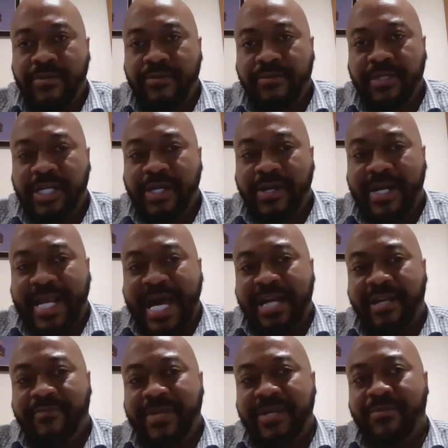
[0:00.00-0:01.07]
You know, a lot
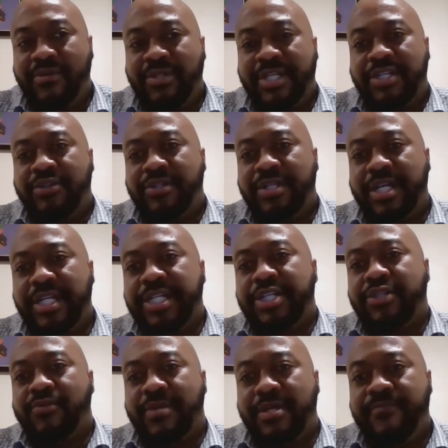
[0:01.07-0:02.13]
of people just they
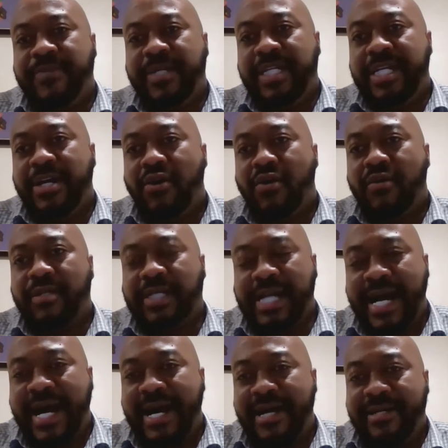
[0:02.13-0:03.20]
just want to be their own
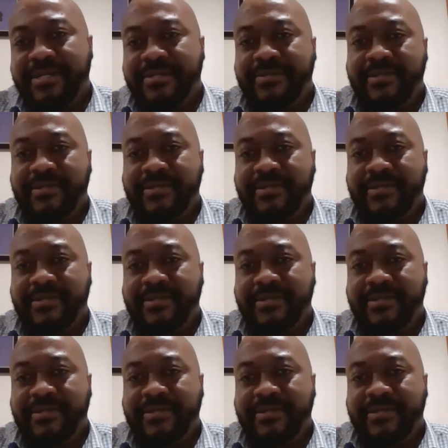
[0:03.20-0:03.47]
God.